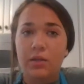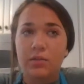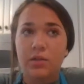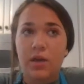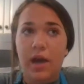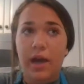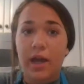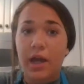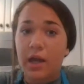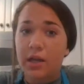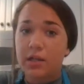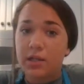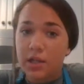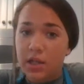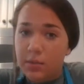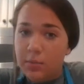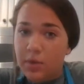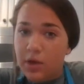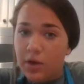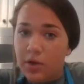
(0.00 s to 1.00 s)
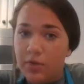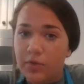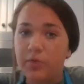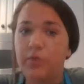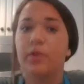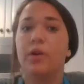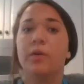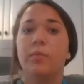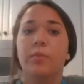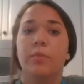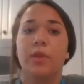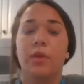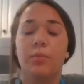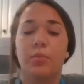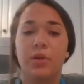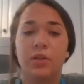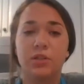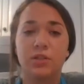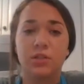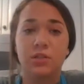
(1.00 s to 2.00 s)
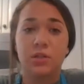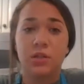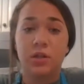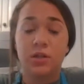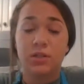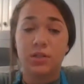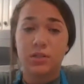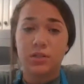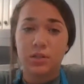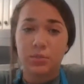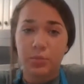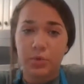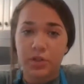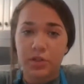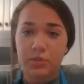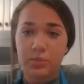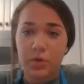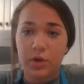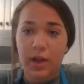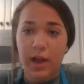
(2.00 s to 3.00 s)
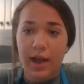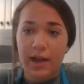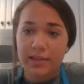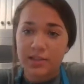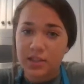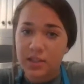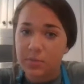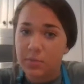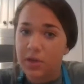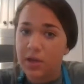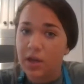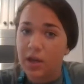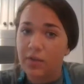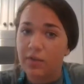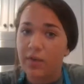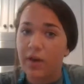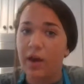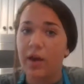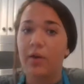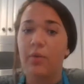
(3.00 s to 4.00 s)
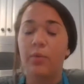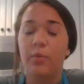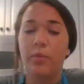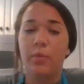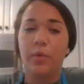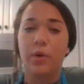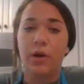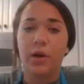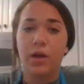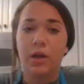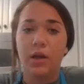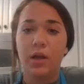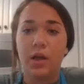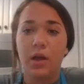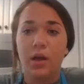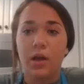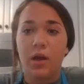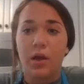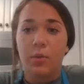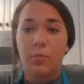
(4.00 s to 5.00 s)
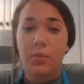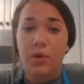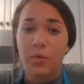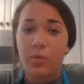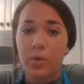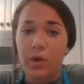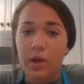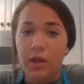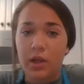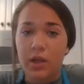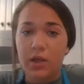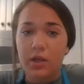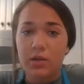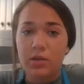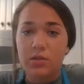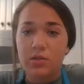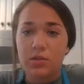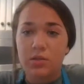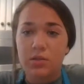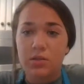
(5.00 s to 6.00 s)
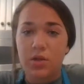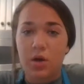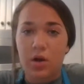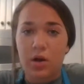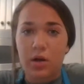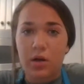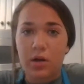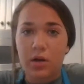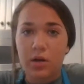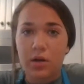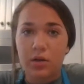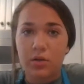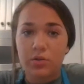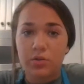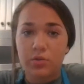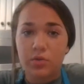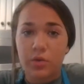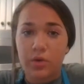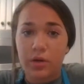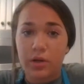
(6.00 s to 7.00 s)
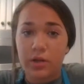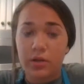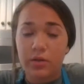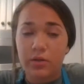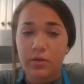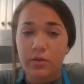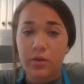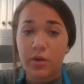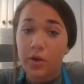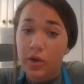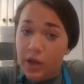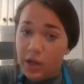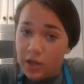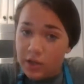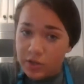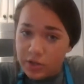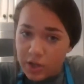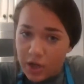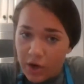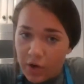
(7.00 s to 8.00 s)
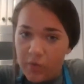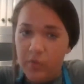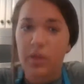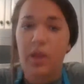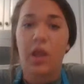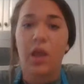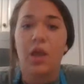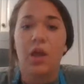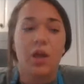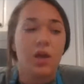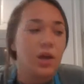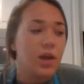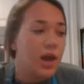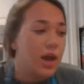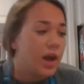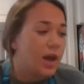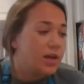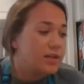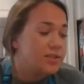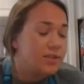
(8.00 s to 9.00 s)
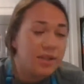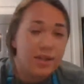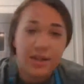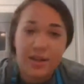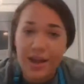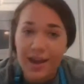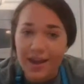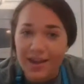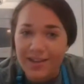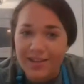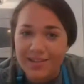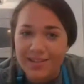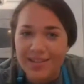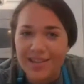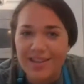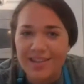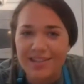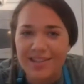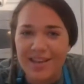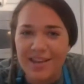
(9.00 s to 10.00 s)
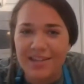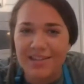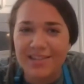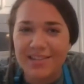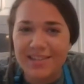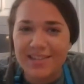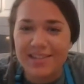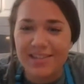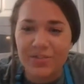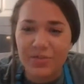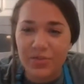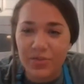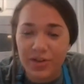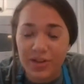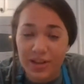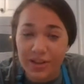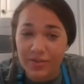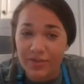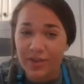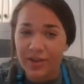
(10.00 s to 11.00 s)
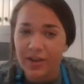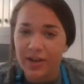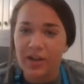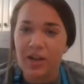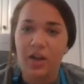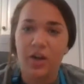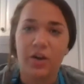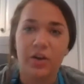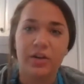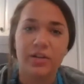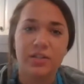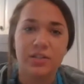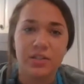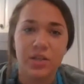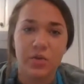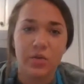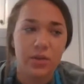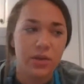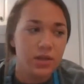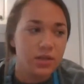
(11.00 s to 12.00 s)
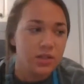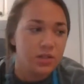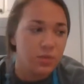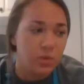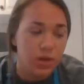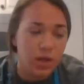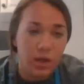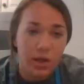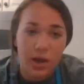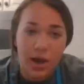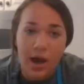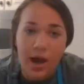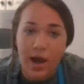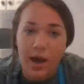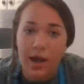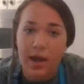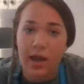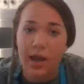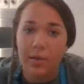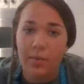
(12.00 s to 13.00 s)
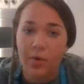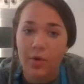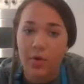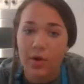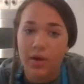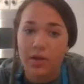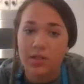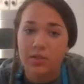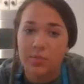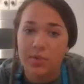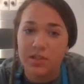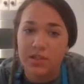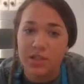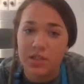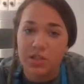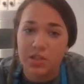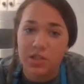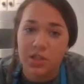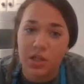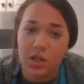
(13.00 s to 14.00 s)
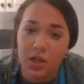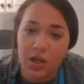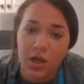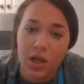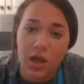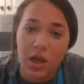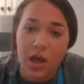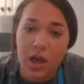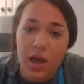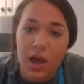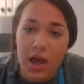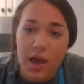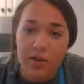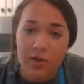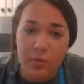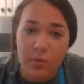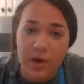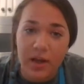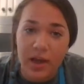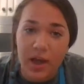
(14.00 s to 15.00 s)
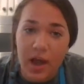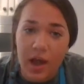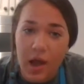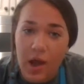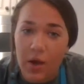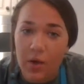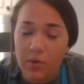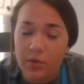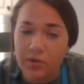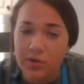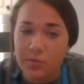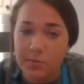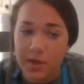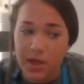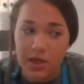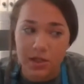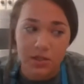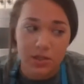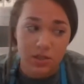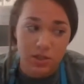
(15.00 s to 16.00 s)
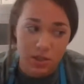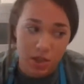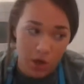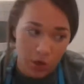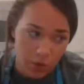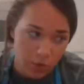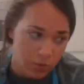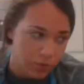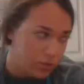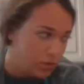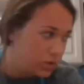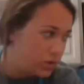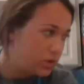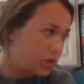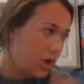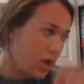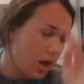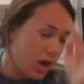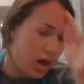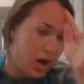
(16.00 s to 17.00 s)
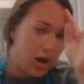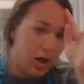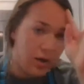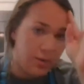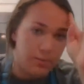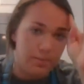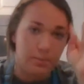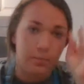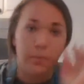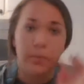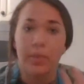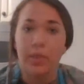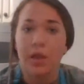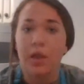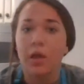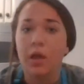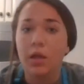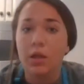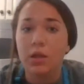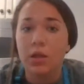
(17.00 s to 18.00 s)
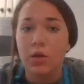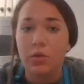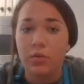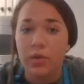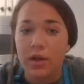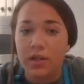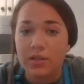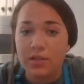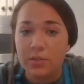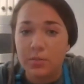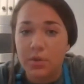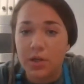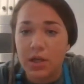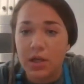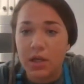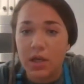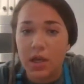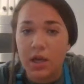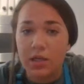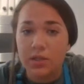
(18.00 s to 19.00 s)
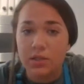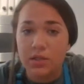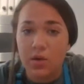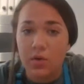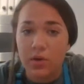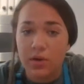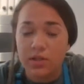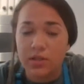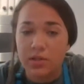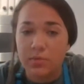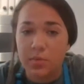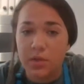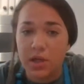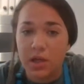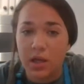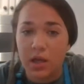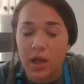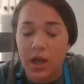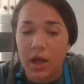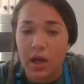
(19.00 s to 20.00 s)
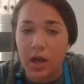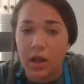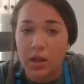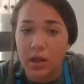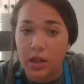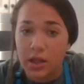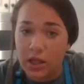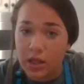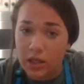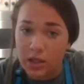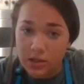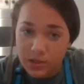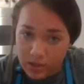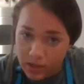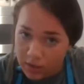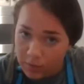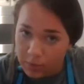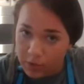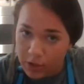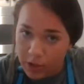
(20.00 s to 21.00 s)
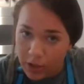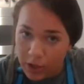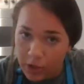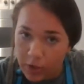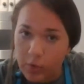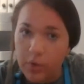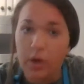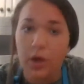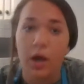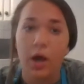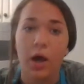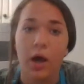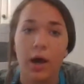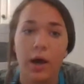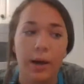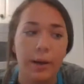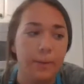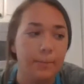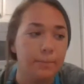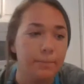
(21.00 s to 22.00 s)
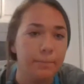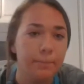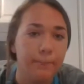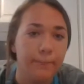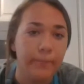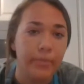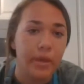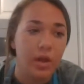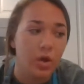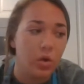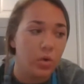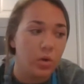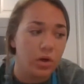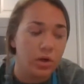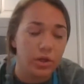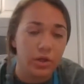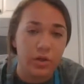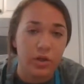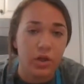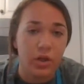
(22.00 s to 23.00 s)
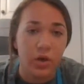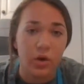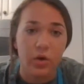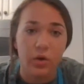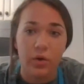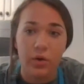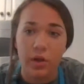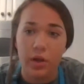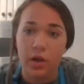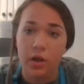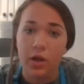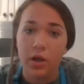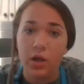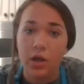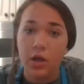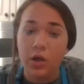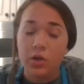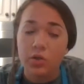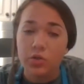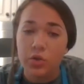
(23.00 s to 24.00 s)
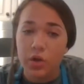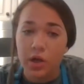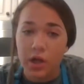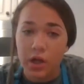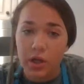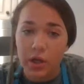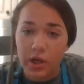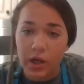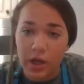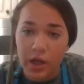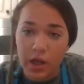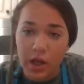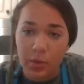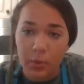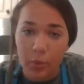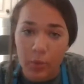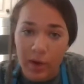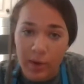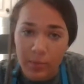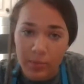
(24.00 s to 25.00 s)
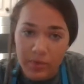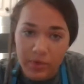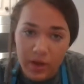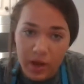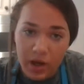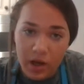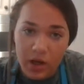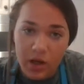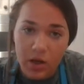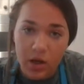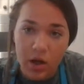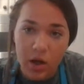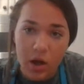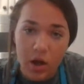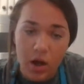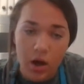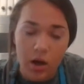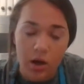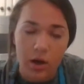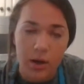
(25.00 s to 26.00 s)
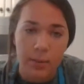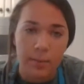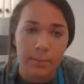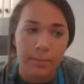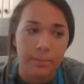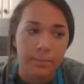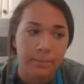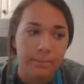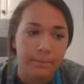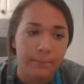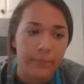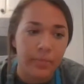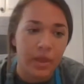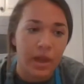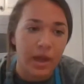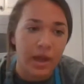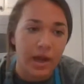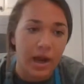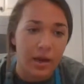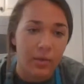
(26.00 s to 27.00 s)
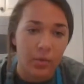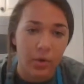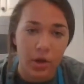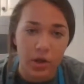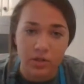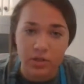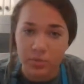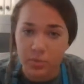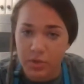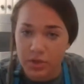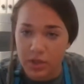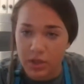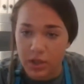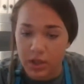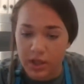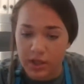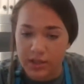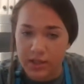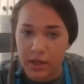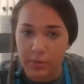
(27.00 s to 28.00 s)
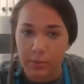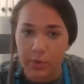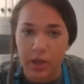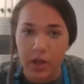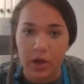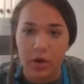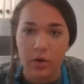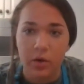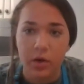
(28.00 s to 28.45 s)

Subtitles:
I got an email from the assistant principal asking me if I would be willing to start Jordan's cooking show. And I said yes, because it's really fun to cook. So this week, I am going to be teaching everybody how to make scones. The recipe is going to be in a link down below, or you can go to the Jordan Cooking Club website, and I will also put the link down below.